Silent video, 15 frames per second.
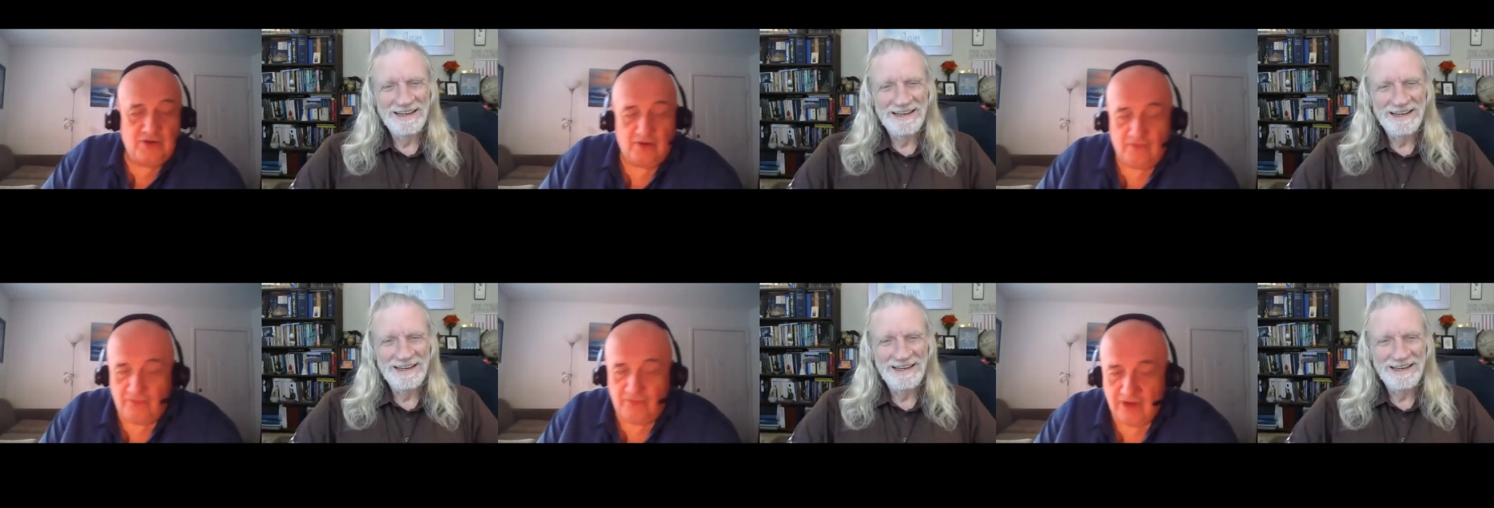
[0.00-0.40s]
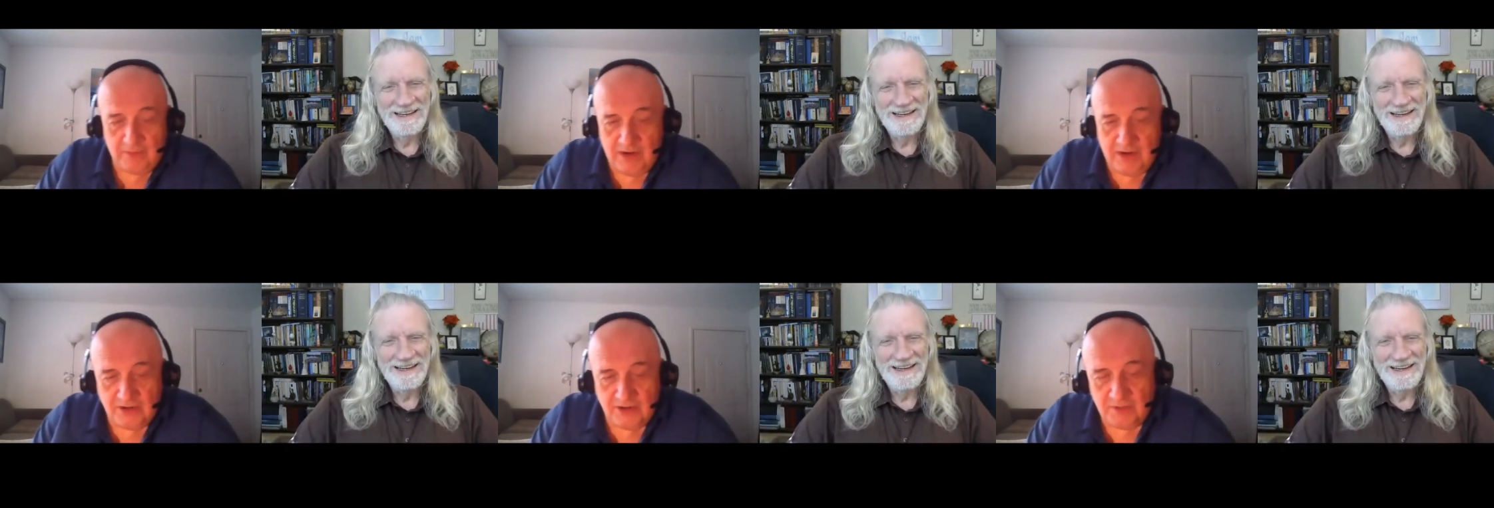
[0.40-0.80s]
Speaker 1: whole
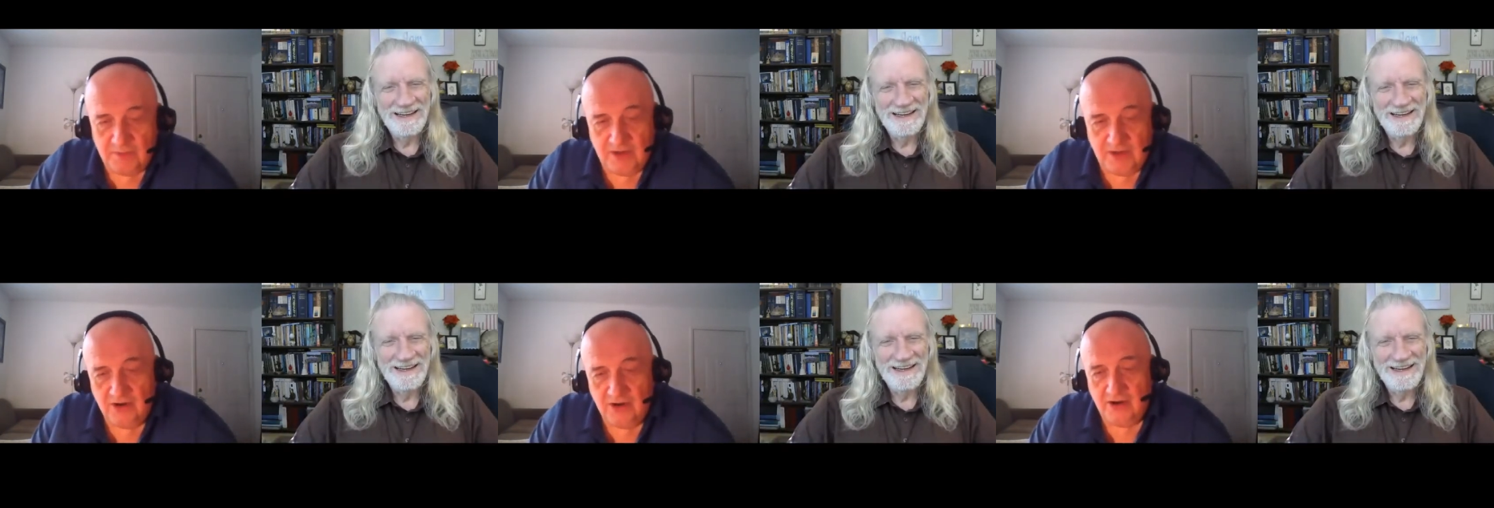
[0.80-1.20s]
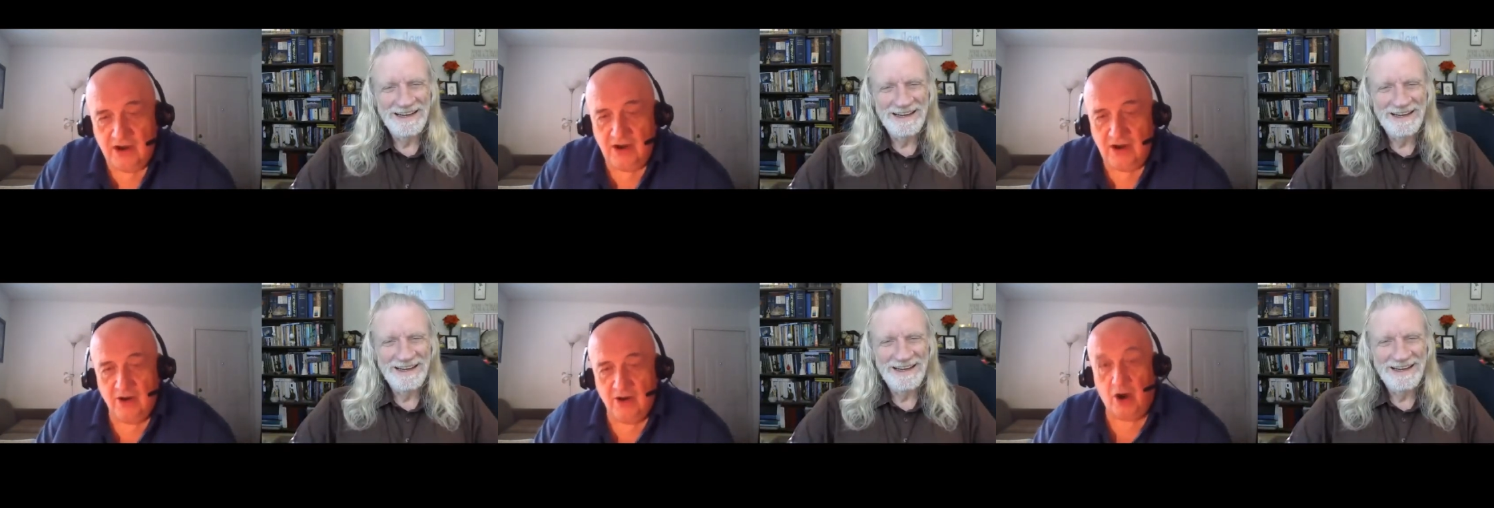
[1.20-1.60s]
family doesn't mean you're not,
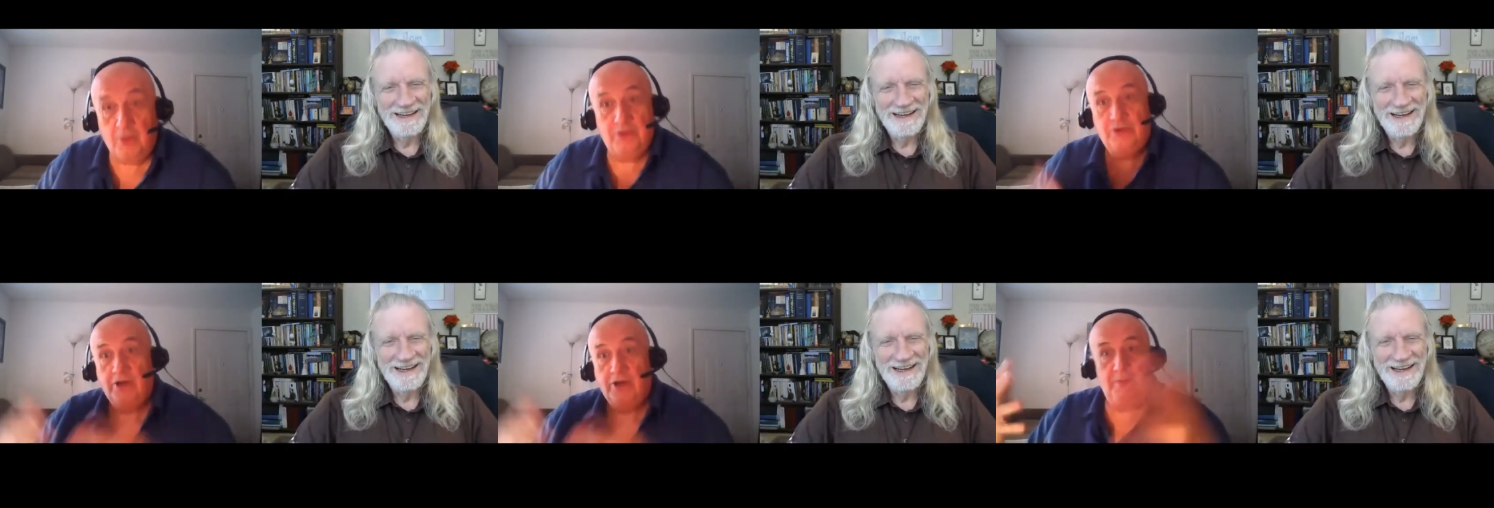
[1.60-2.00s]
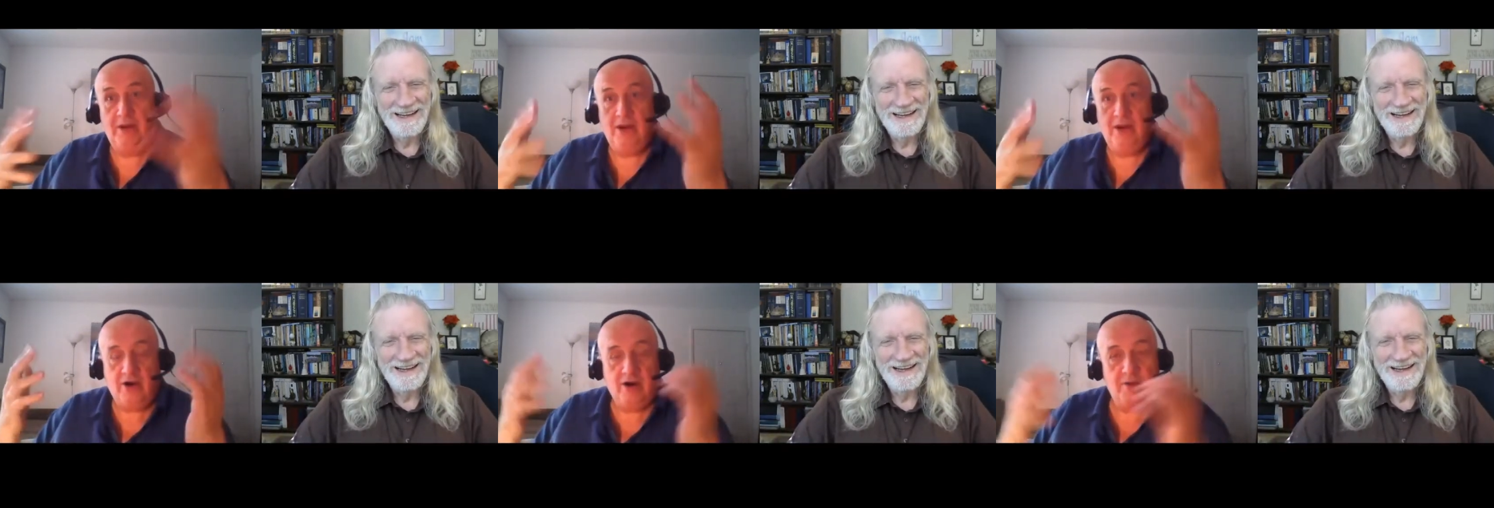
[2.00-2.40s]
you're always going to be
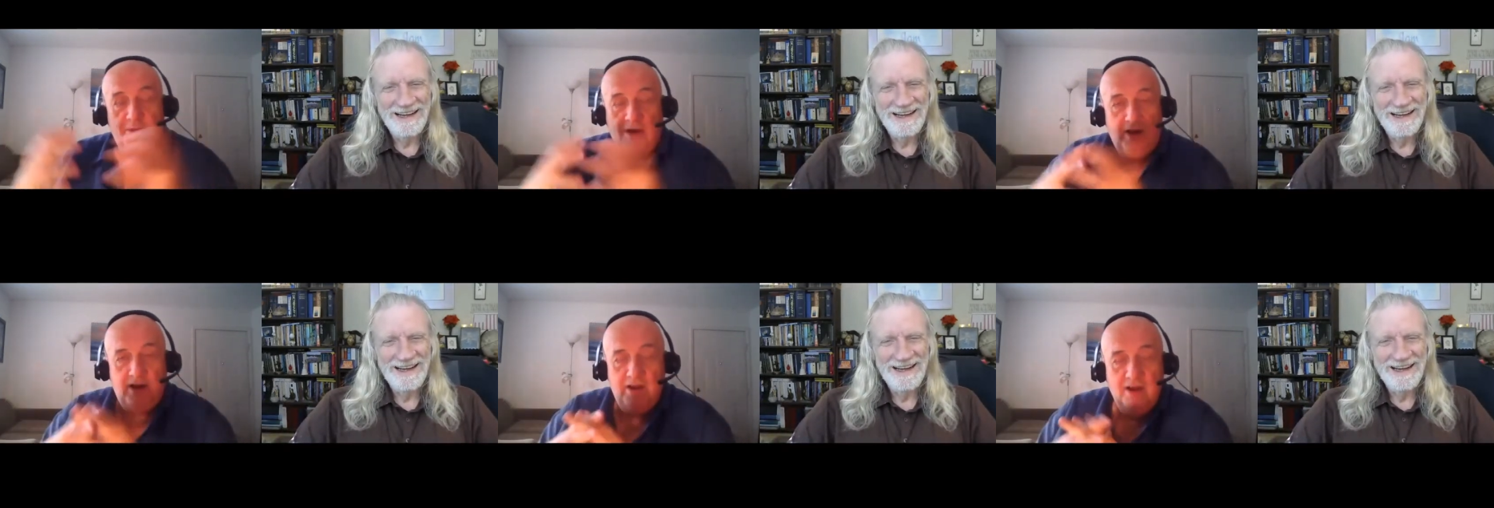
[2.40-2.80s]
in harmony